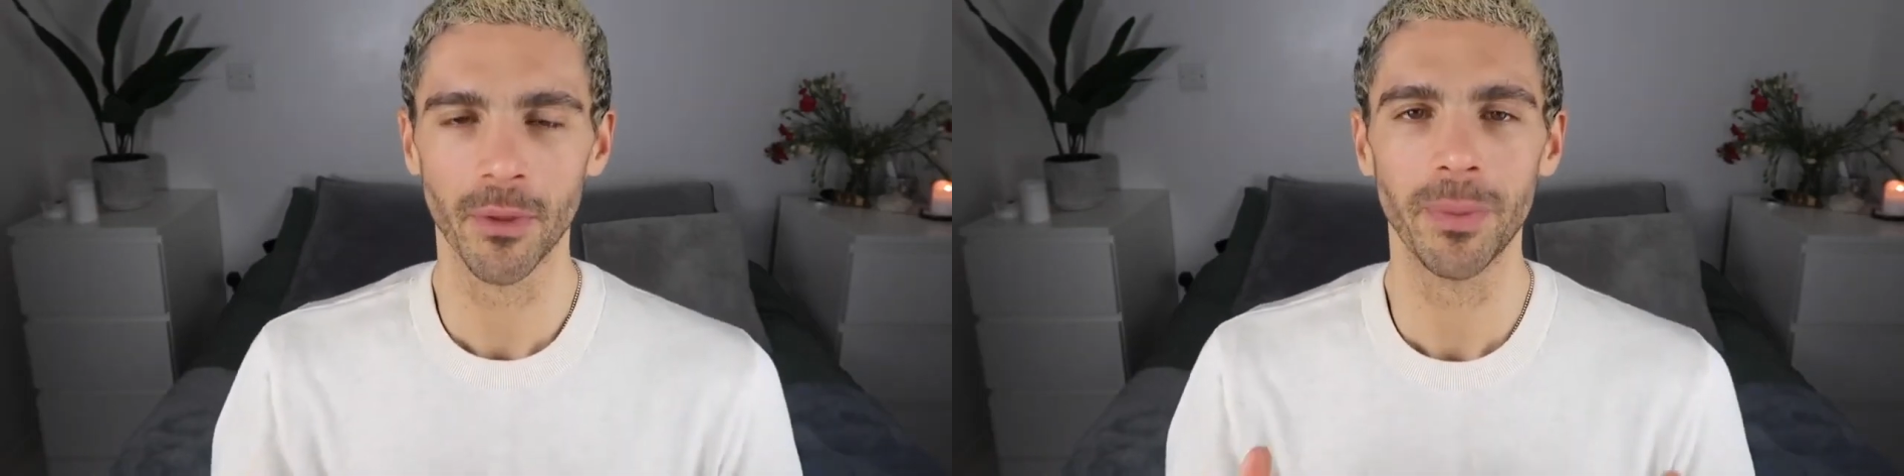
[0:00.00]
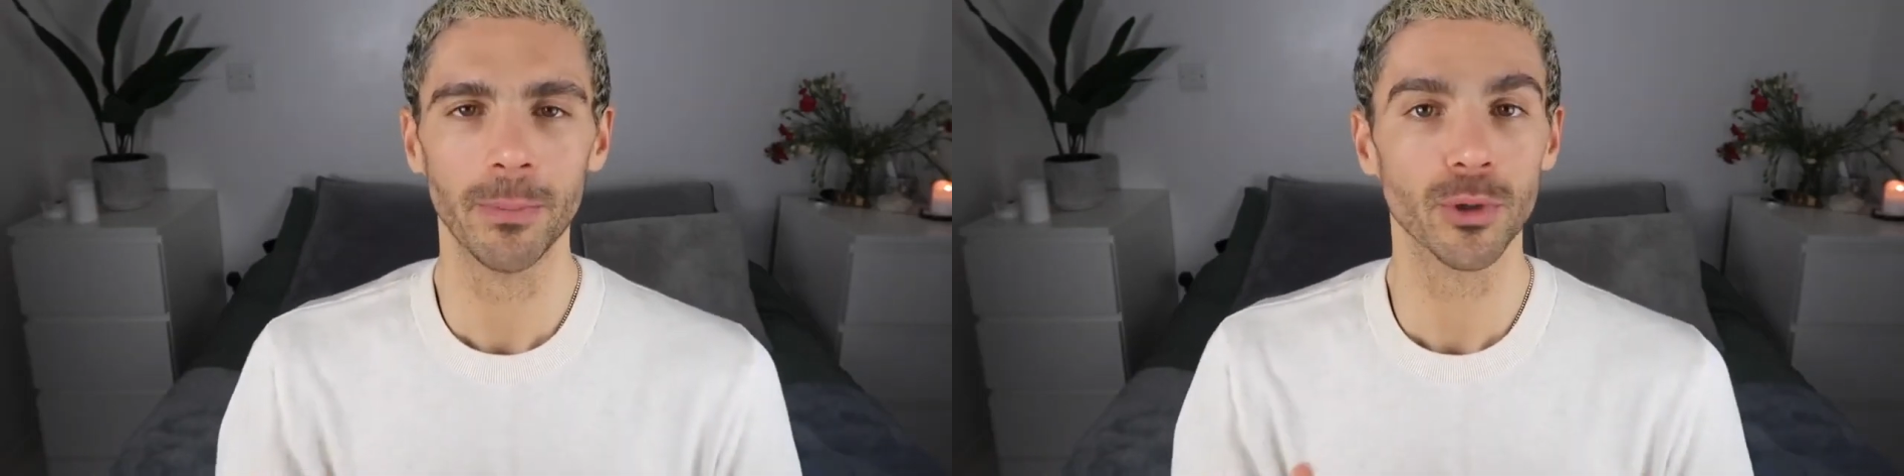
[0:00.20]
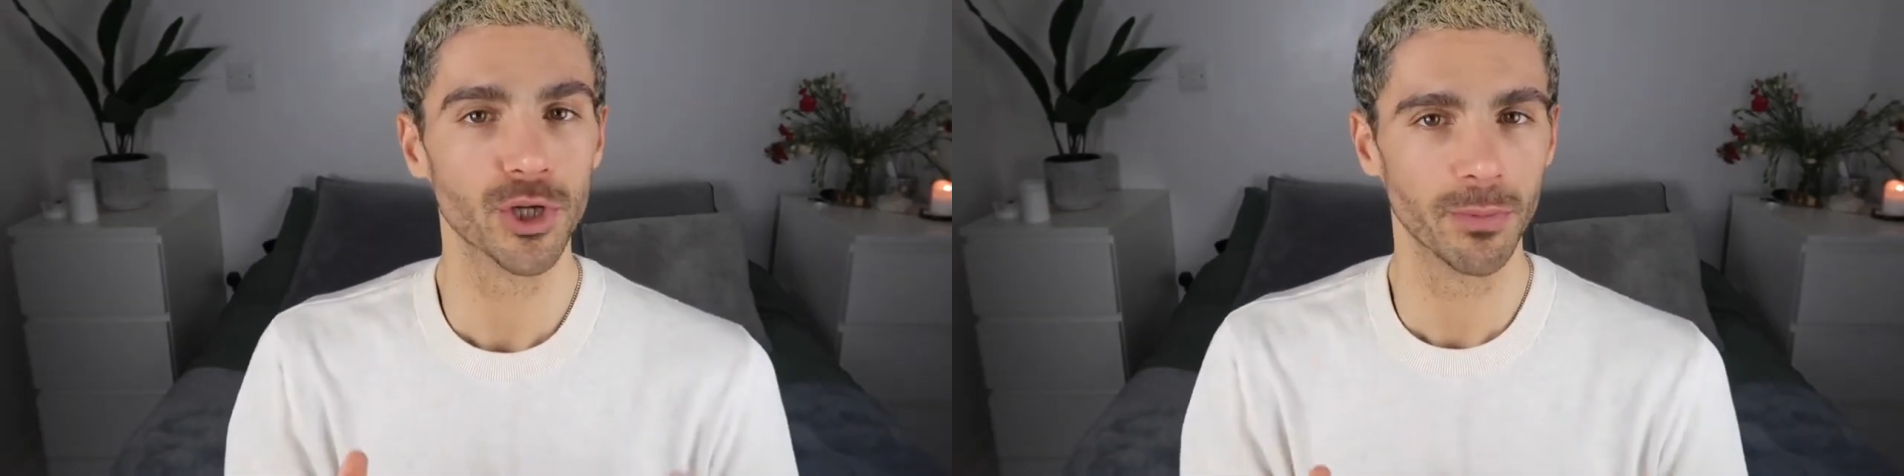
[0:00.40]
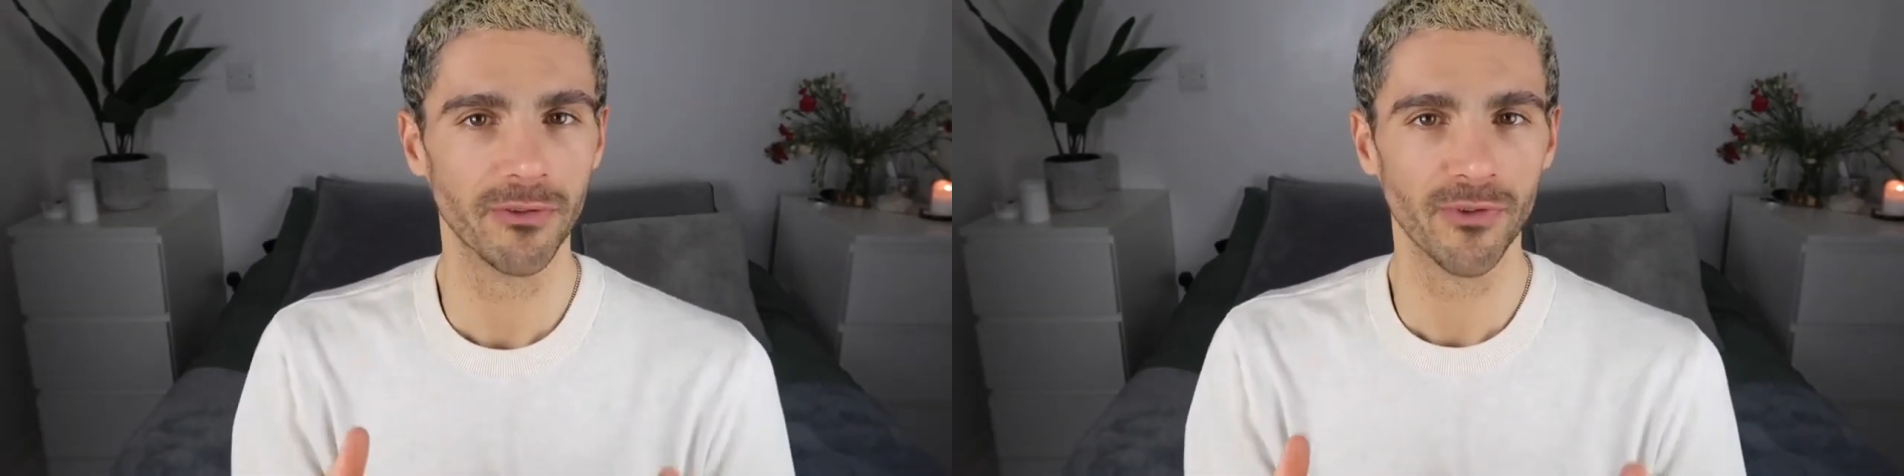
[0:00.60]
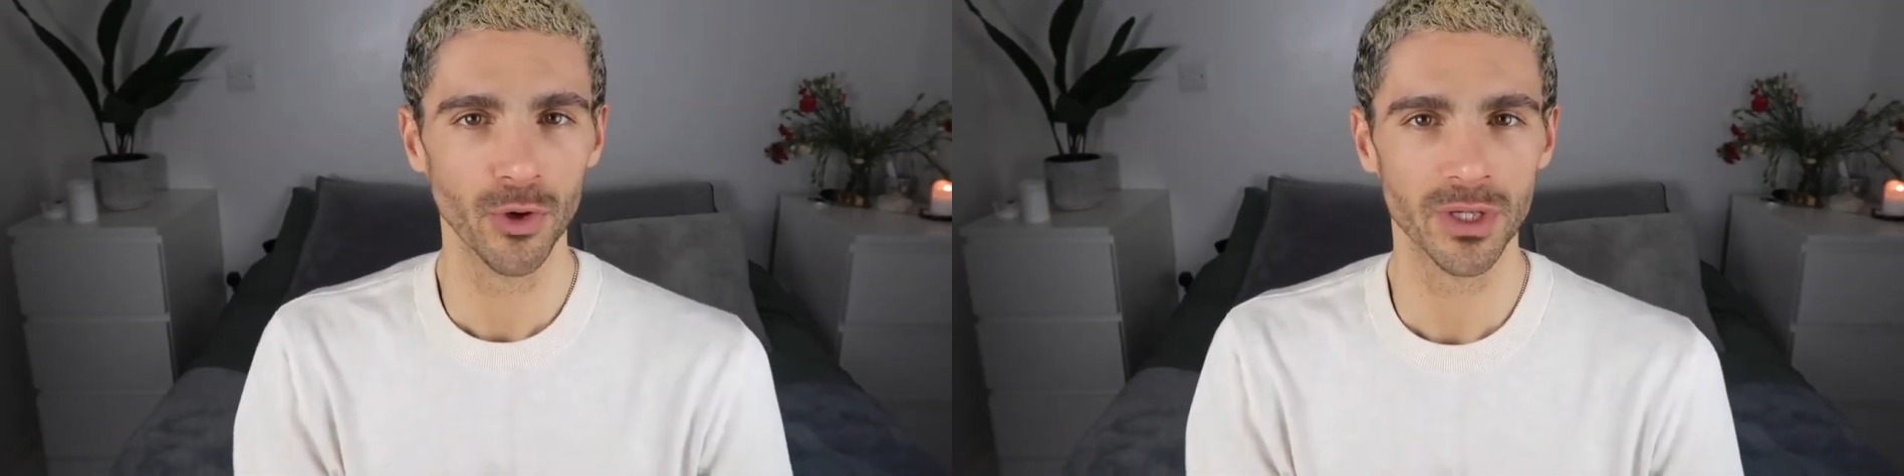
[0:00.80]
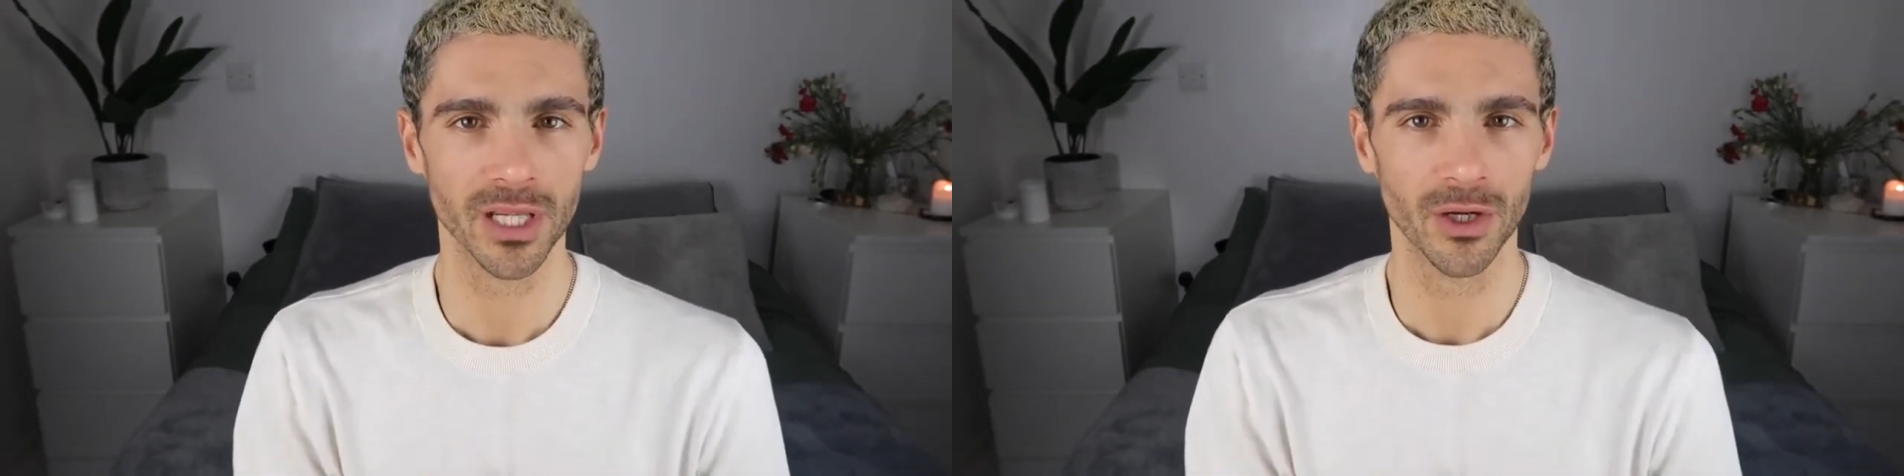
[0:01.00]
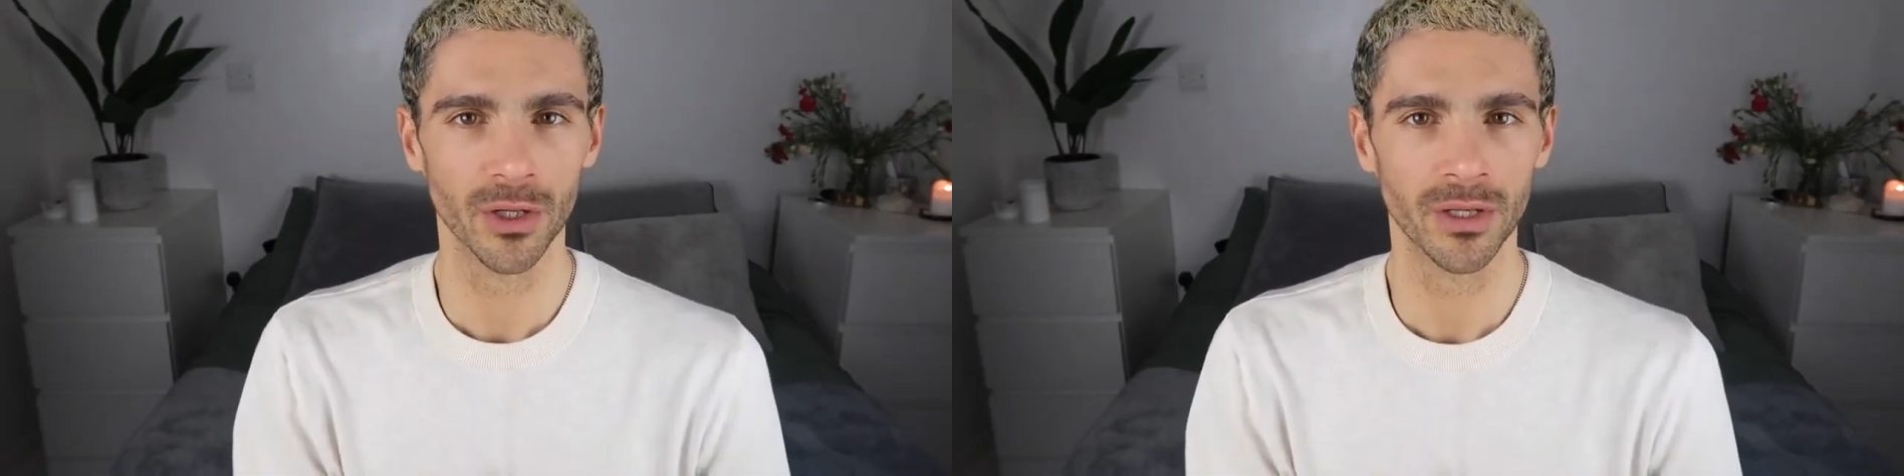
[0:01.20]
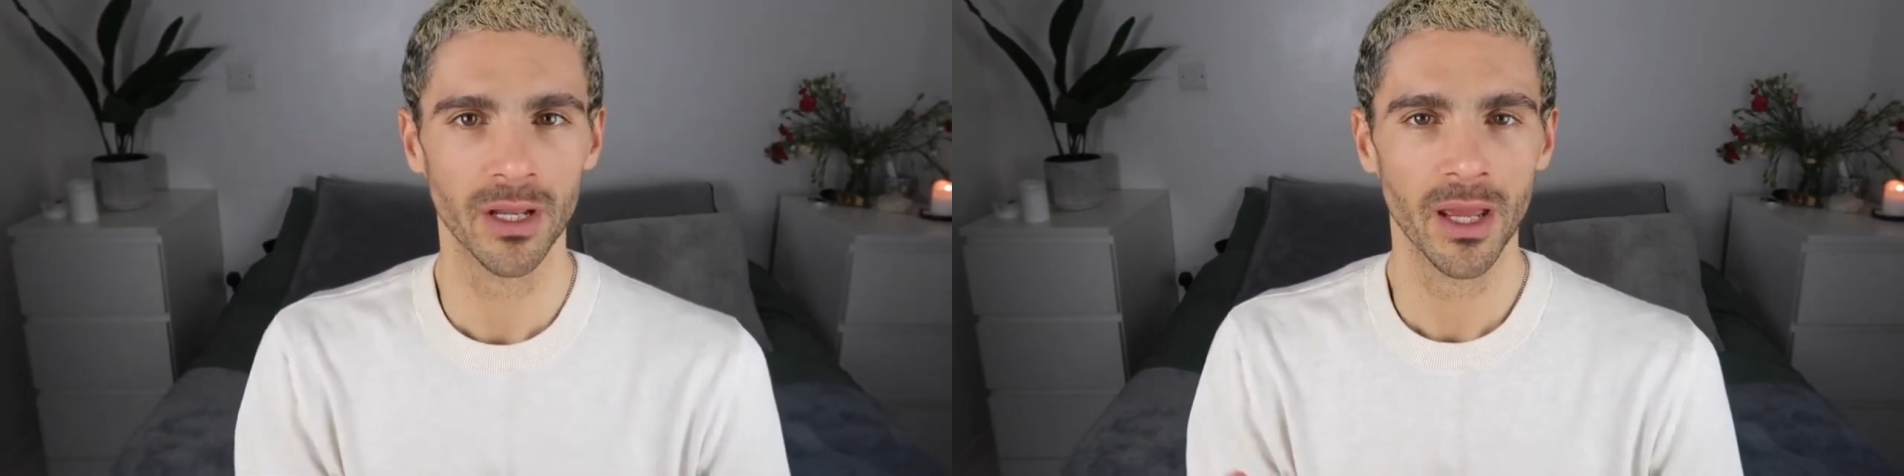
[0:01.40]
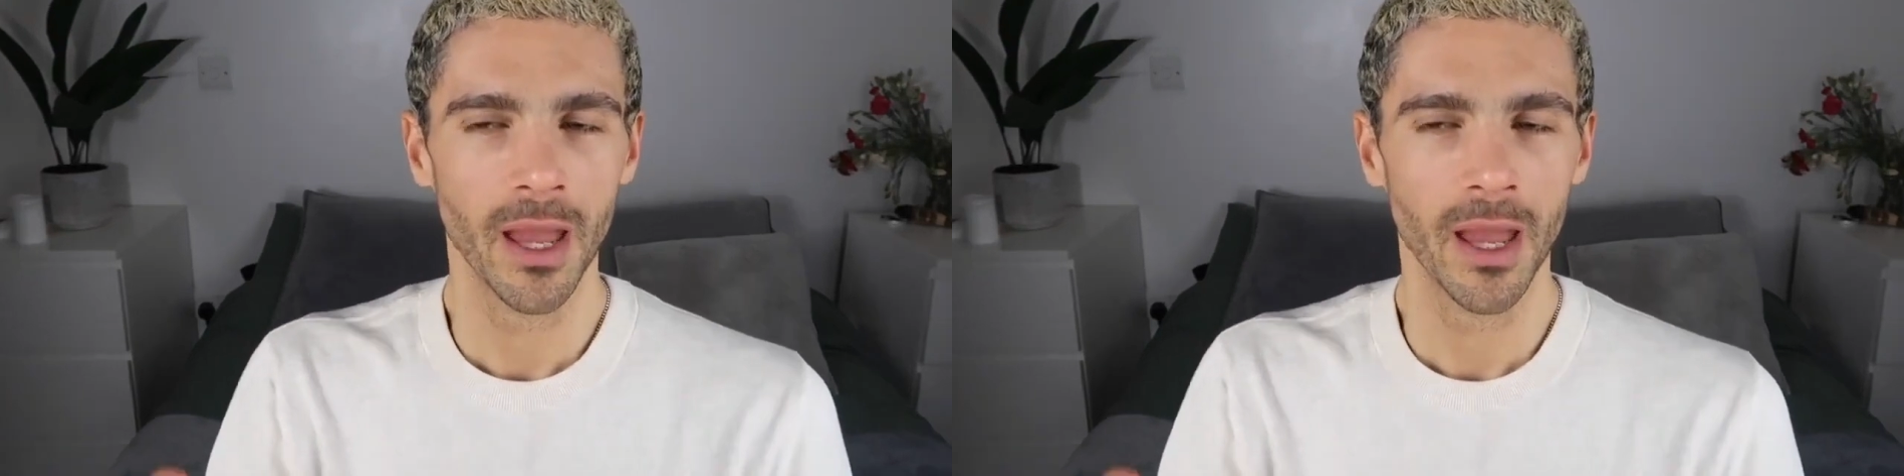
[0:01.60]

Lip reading: that people should be focusing on.